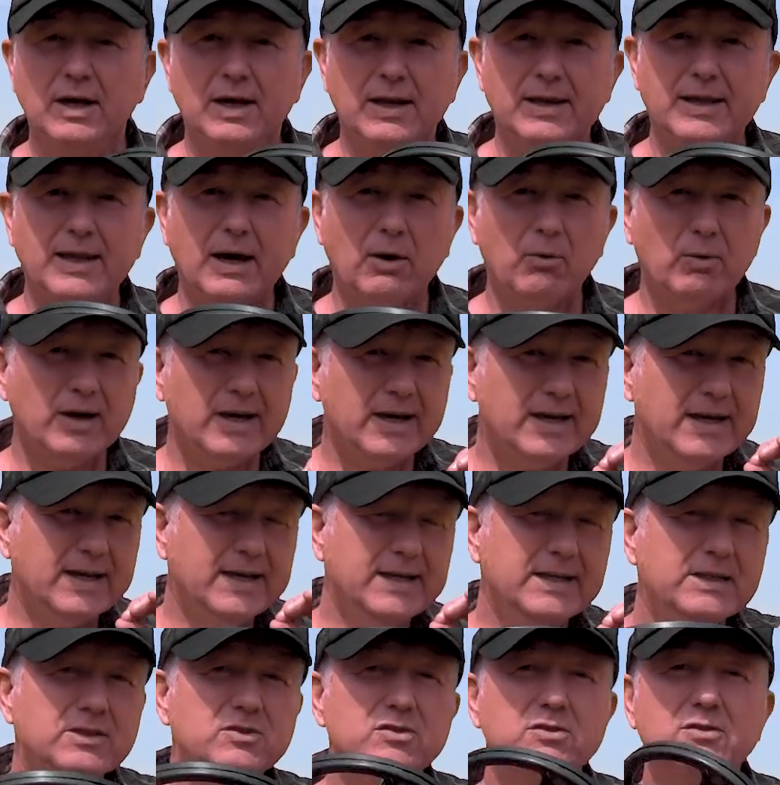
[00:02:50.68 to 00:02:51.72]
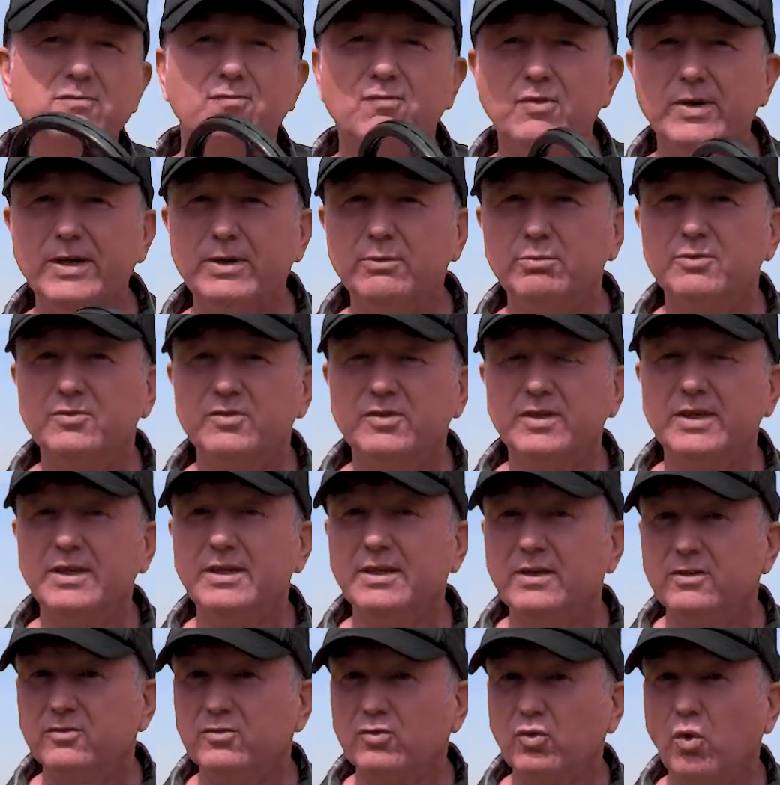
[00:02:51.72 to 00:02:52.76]
Now, each frequency
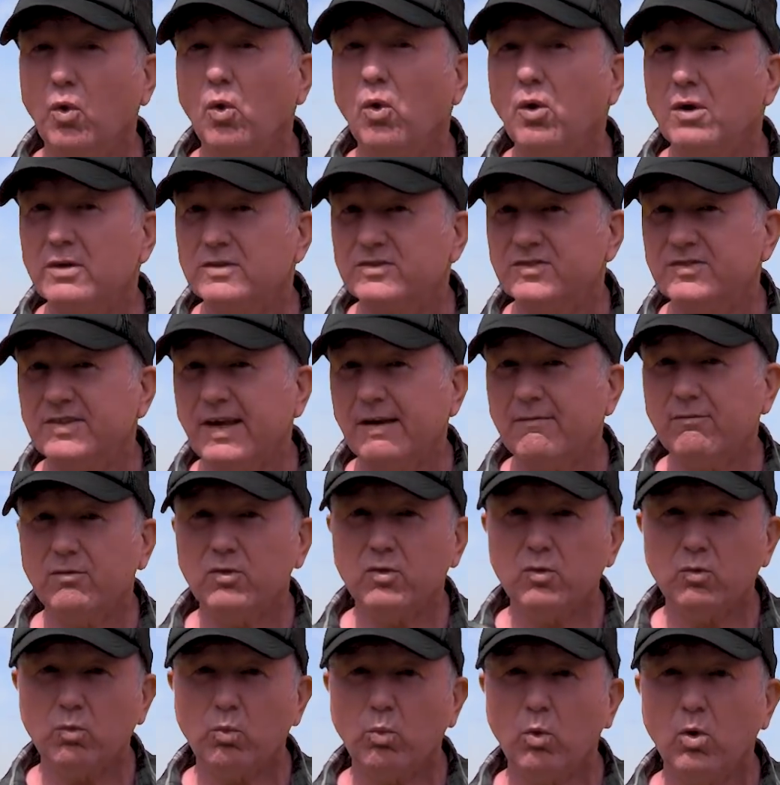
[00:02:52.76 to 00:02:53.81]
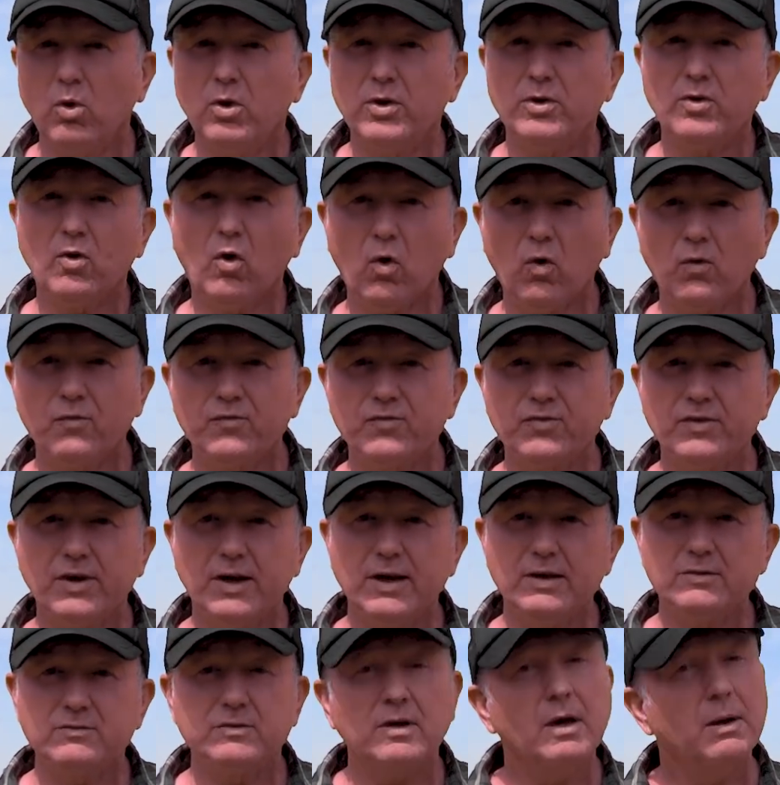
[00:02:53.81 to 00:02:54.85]
has got 7 wide
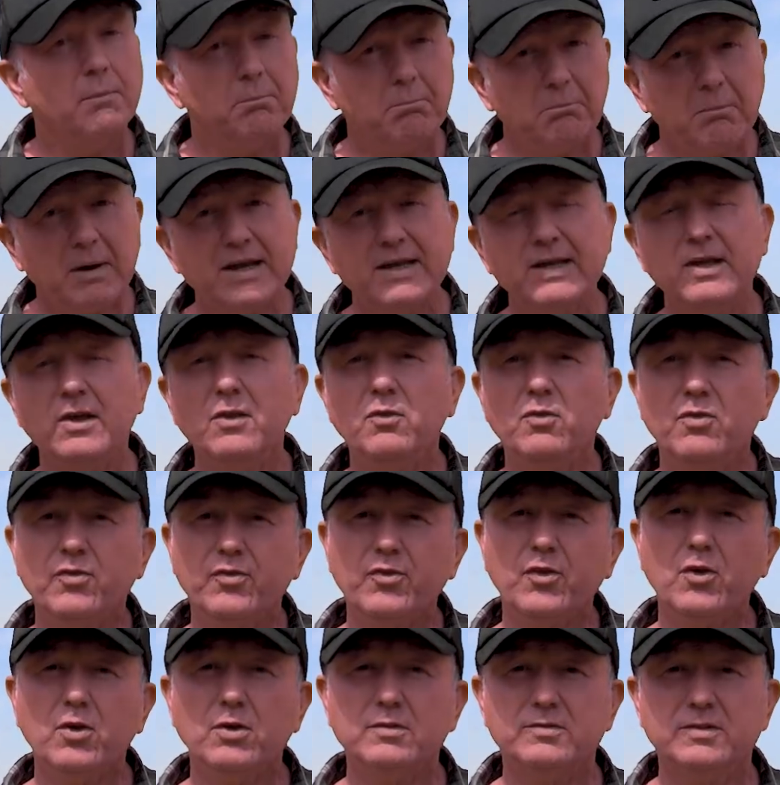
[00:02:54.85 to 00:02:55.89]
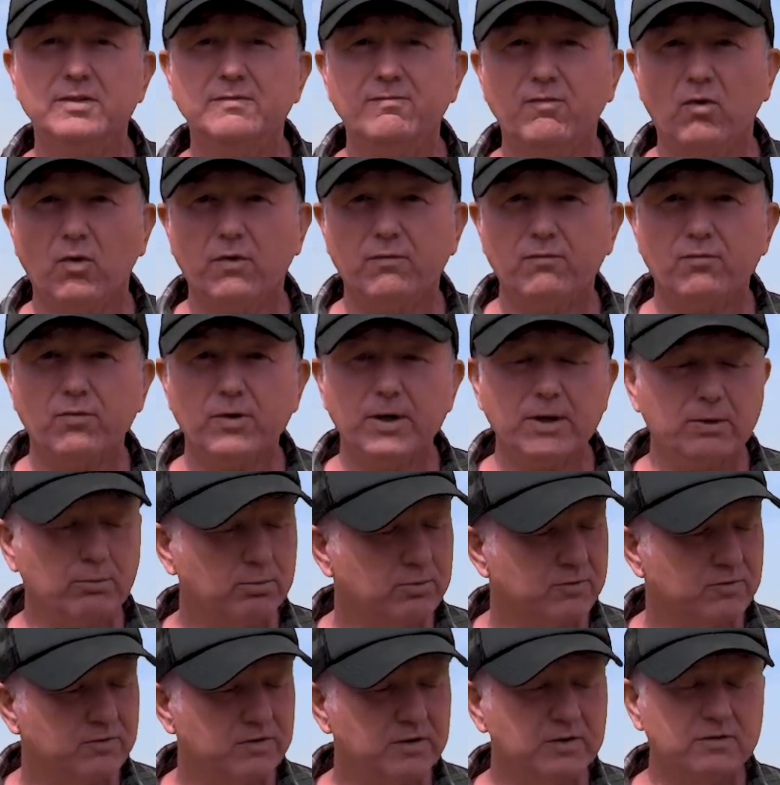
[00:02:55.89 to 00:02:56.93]
offsets, making 35
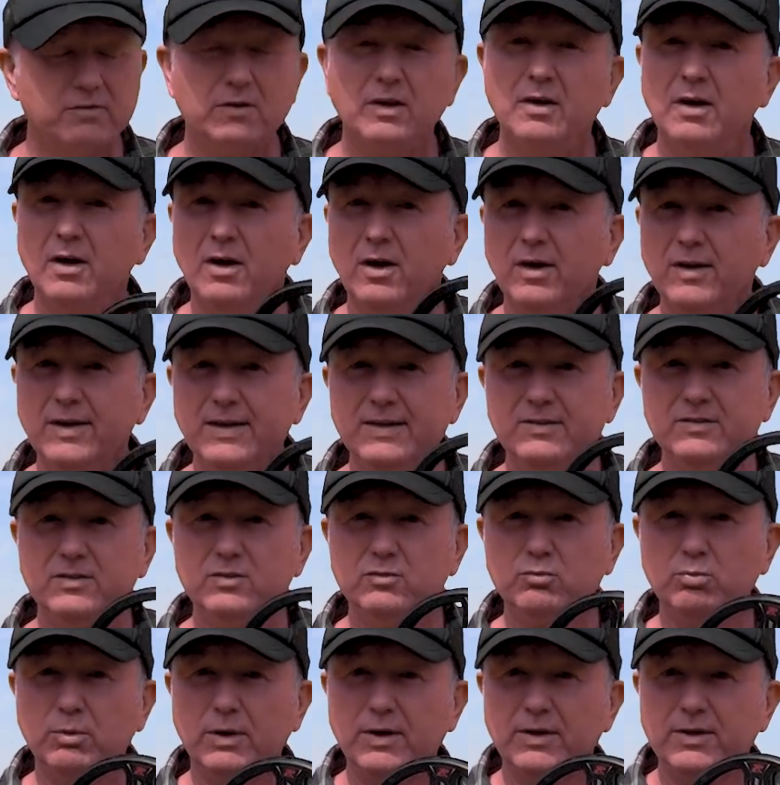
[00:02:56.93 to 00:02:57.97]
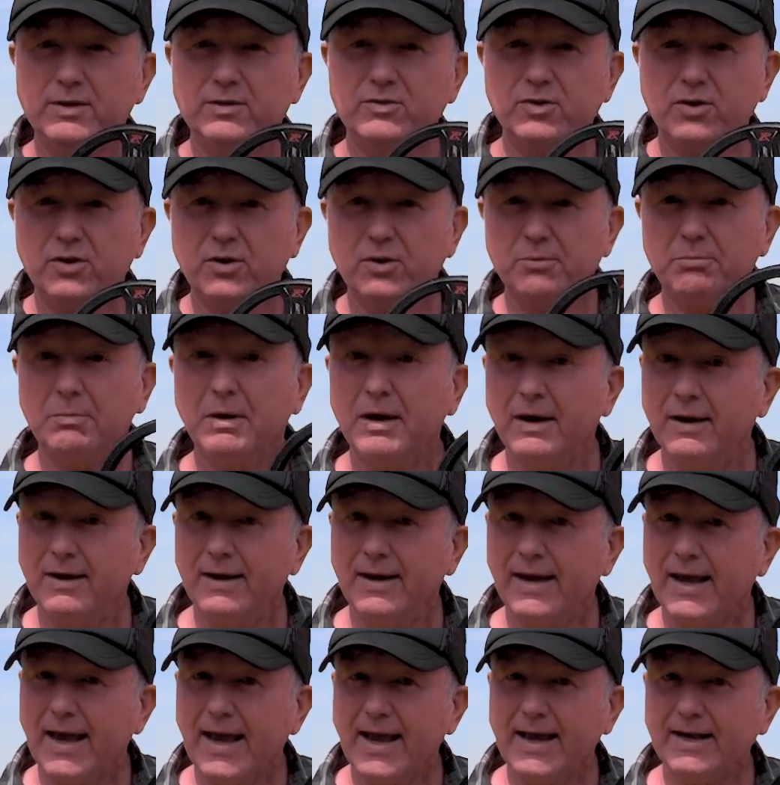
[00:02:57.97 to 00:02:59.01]
frequencies, and this is where the term
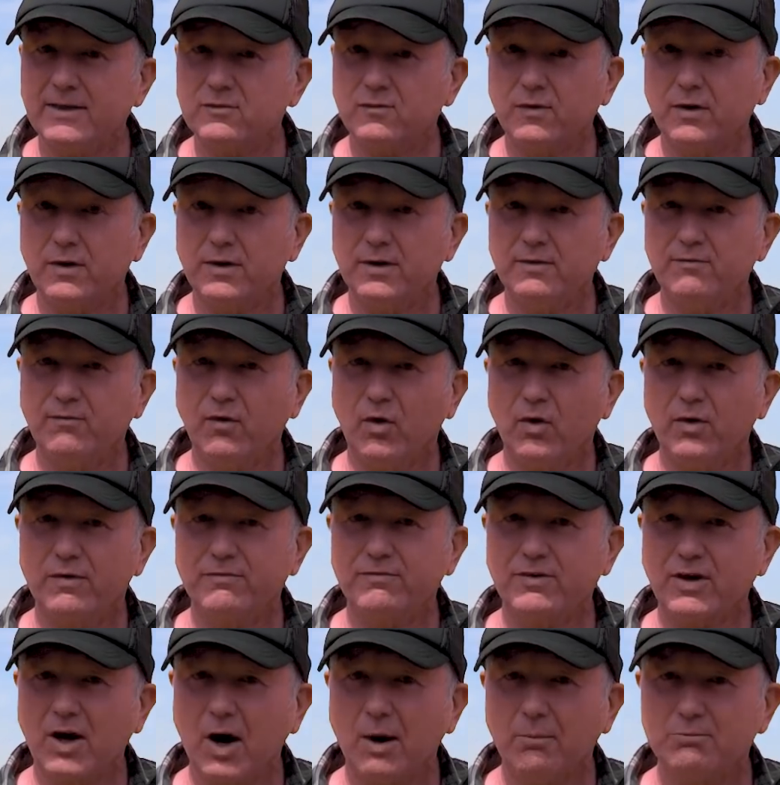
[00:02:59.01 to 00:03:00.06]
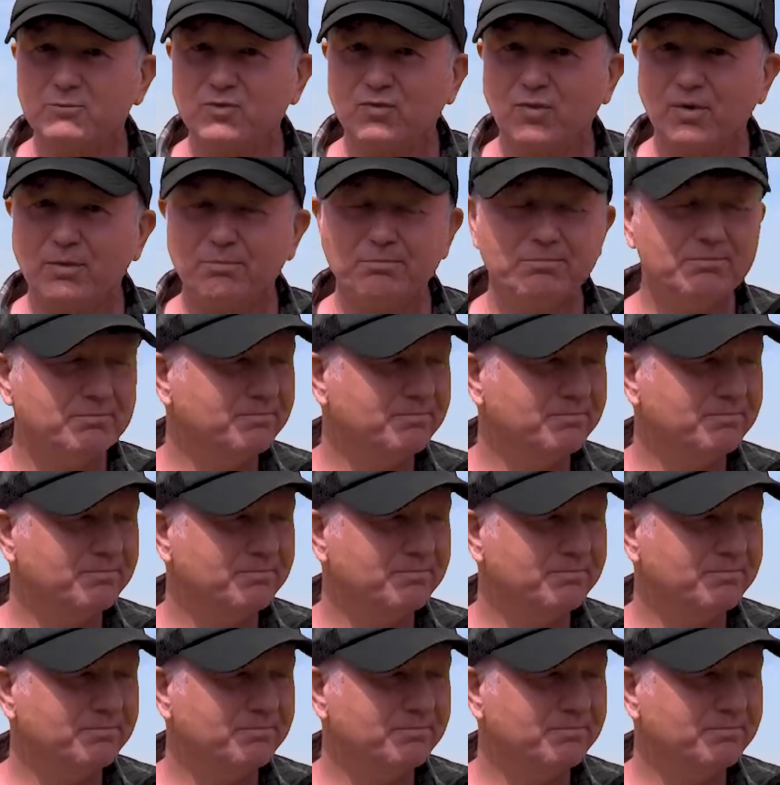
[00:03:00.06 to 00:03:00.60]
X35 comes from.